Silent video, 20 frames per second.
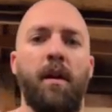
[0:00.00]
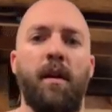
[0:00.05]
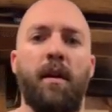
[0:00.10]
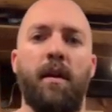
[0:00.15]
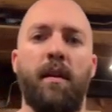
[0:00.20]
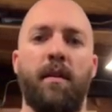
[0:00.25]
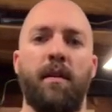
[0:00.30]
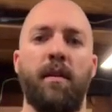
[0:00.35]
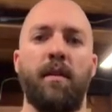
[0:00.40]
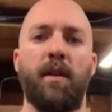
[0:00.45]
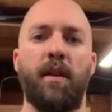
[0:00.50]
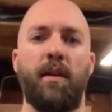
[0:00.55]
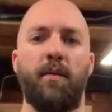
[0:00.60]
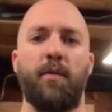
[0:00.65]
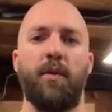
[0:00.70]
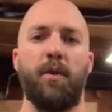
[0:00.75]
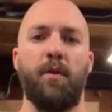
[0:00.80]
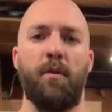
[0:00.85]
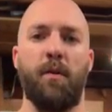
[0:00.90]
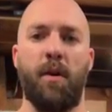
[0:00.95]
It's gonna give
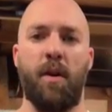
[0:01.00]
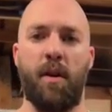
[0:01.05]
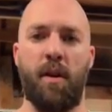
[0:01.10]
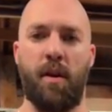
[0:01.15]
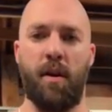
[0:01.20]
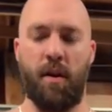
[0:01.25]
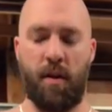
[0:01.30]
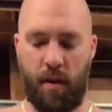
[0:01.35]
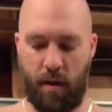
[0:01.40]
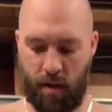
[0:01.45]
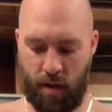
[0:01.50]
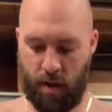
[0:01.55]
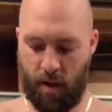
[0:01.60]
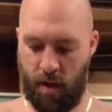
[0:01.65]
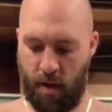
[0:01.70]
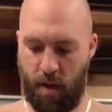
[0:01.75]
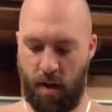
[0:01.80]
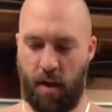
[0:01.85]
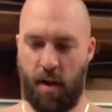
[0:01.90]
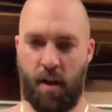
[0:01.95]
you
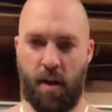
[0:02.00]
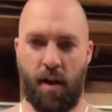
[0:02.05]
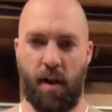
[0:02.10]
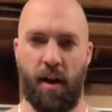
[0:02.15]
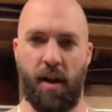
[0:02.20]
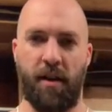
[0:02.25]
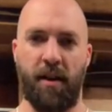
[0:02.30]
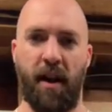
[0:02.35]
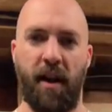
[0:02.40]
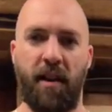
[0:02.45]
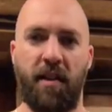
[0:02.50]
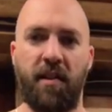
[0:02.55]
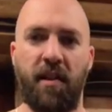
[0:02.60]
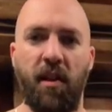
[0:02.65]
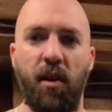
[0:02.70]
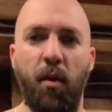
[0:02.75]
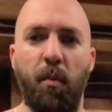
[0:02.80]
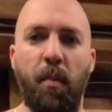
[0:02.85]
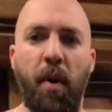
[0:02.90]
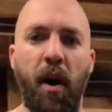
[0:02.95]
a nice
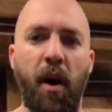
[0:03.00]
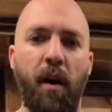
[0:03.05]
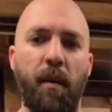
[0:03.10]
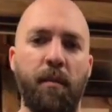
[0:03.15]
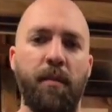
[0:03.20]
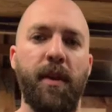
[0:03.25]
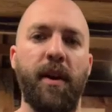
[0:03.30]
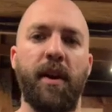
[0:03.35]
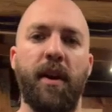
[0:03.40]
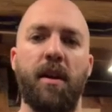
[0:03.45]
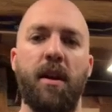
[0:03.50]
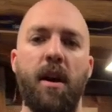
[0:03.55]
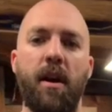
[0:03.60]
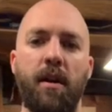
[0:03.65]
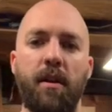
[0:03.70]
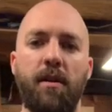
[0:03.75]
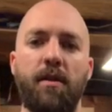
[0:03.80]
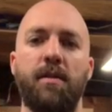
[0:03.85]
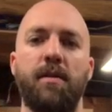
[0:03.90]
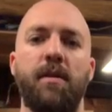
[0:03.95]
little pump that you're not
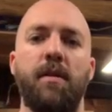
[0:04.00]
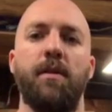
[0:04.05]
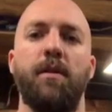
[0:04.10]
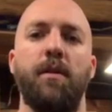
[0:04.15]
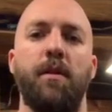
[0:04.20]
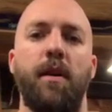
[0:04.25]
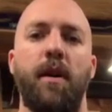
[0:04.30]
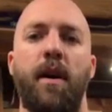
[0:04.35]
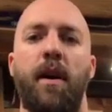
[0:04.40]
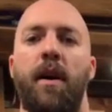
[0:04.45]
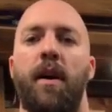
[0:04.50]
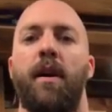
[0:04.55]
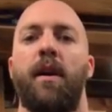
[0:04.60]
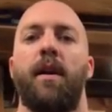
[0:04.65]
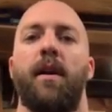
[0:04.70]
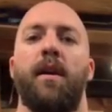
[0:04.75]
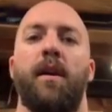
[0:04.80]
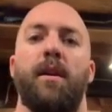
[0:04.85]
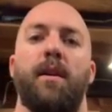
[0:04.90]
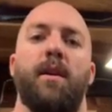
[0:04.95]
used to
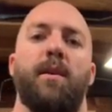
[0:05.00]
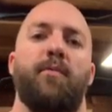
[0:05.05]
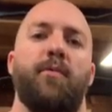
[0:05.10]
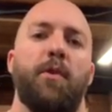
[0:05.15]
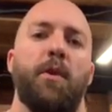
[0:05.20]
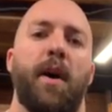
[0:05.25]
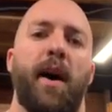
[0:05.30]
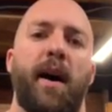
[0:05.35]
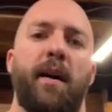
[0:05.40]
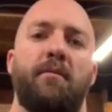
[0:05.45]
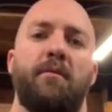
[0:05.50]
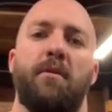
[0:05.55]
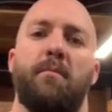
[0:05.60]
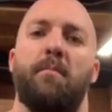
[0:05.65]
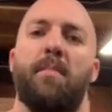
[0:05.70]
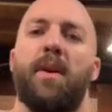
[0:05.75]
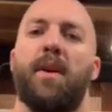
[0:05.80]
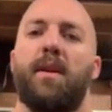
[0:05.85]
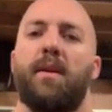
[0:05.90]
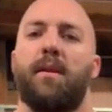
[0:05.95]
if you haven't
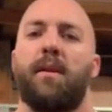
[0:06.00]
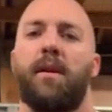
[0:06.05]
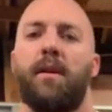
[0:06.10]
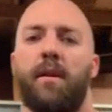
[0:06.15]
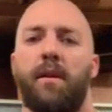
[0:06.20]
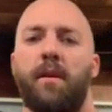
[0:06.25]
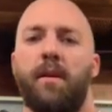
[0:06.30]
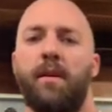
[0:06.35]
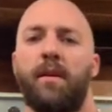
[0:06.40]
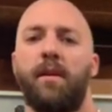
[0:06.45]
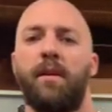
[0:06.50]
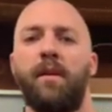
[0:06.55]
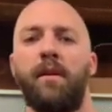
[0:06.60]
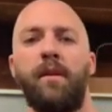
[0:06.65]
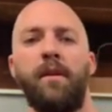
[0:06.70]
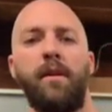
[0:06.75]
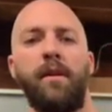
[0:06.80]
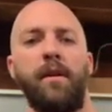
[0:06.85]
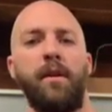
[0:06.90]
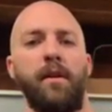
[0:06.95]
been
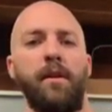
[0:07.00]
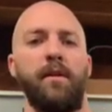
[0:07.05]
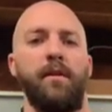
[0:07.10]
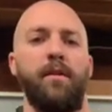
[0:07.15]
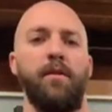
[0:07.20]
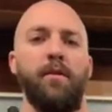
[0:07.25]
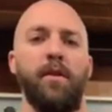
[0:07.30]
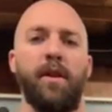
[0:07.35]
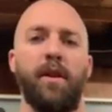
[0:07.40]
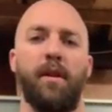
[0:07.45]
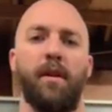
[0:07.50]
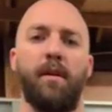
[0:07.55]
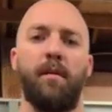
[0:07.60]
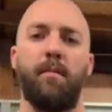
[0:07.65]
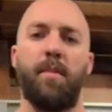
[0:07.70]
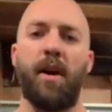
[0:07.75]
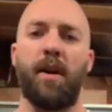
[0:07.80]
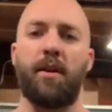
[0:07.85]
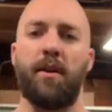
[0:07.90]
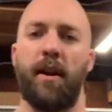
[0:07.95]
doing
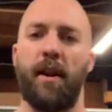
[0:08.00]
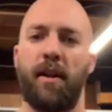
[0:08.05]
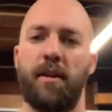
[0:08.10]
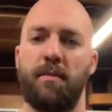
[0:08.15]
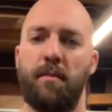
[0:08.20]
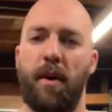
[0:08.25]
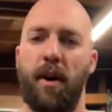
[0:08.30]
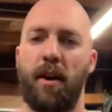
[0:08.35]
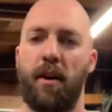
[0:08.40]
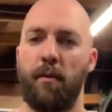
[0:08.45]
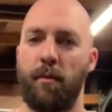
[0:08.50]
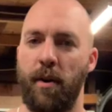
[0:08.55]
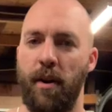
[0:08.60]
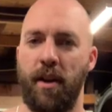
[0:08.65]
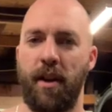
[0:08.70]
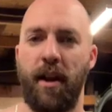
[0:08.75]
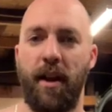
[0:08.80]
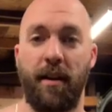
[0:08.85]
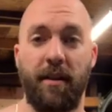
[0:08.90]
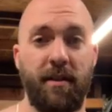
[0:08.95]
pectoralis minor
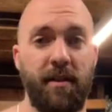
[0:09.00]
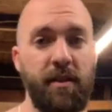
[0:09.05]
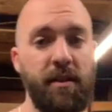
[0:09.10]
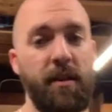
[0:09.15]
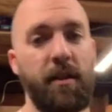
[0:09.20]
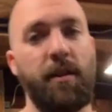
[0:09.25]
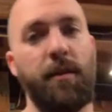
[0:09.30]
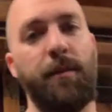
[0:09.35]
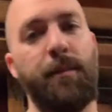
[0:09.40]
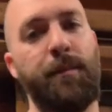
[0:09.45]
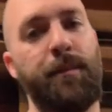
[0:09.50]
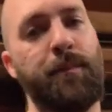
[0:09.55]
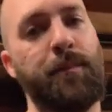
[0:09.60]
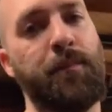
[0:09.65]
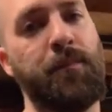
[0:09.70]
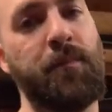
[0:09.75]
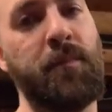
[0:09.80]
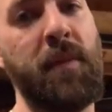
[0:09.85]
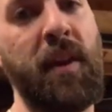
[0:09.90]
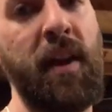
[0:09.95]
workouts. So
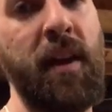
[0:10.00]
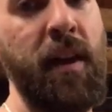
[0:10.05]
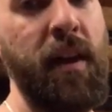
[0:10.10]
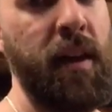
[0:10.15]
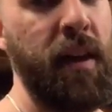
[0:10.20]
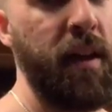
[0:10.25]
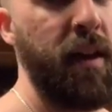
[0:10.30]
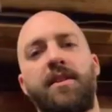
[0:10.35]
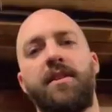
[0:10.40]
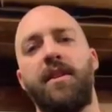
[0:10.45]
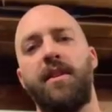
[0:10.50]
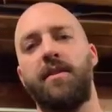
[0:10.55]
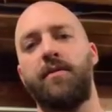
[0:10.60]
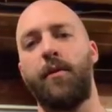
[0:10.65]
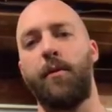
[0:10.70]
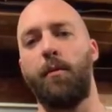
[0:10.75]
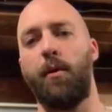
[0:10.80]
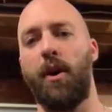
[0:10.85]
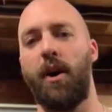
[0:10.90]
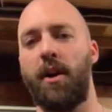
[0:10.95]
thanks for
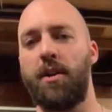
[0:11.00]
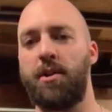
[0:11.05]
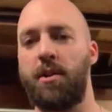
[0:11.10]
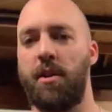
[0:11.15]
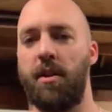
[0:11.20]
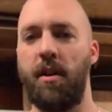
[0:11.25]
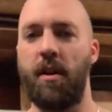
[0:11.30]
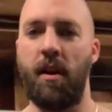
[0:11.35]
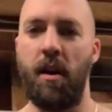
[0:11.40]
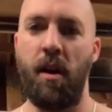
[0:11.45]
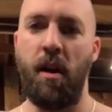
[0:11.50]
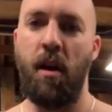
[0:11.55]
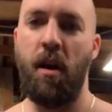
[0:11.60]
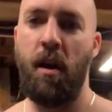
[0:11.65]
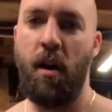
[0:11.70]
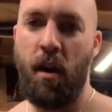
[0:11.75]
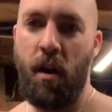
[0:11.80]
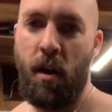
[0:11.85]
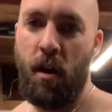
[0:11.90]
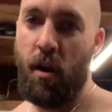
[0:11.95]
watching.
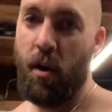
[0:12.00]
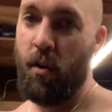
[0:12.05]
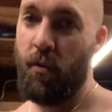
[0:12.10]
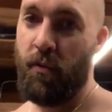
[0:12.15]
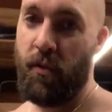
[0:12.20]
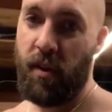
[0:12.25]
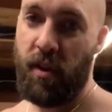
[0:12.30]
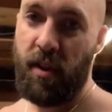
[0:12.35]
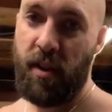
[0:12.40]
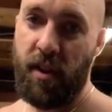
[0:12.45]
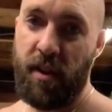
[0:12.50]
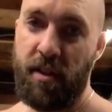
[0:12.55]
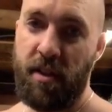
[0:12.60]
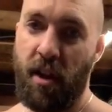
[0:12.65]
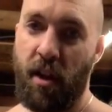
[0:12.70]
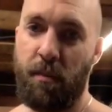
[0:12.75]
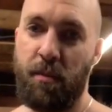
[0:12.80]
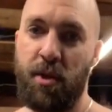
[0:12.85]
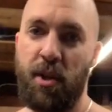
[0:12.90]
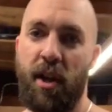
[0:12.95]
Hopefully this
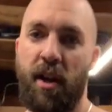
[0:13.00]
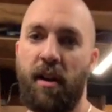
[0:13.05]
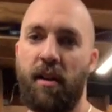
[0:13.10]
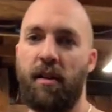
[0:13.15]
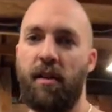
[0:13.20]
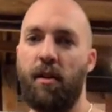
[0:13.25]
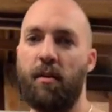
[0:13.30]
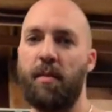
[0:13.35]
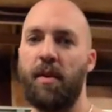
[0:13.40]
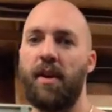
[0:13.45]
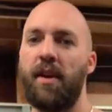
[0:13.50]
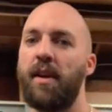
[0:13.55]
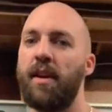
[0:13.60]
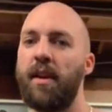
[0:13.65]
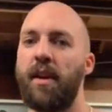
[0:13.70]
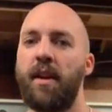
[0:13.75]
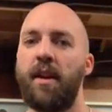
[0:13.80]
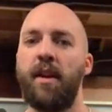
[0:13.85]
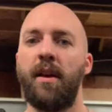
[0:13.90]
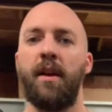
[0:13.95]
helps you out a little bit,
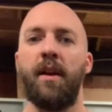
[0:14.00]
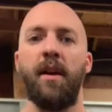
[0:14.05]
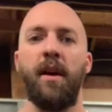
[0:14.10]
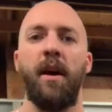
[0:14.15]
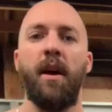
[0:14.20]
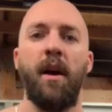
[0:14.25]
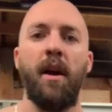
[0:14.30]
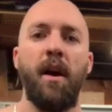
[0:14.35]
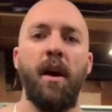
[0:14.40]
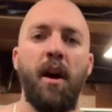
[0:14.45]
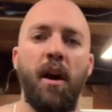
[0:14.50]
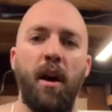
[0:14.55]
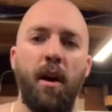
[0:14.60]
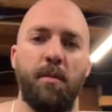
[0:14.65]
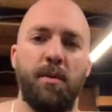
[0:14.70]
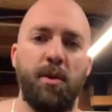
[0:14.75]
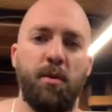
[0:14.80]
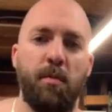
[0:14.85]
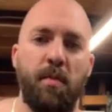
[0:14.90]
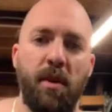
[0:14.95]

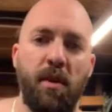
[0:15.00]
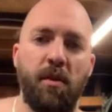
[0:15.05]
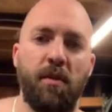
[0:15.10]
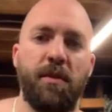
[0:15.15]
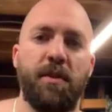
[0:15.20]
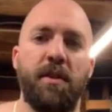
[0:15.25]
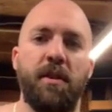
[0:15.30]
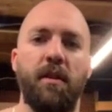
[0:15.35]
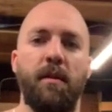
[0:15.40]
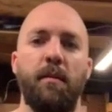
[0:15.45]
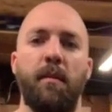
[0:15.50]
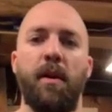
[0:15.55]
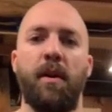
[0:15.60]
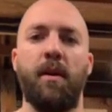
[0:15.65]
helps you build some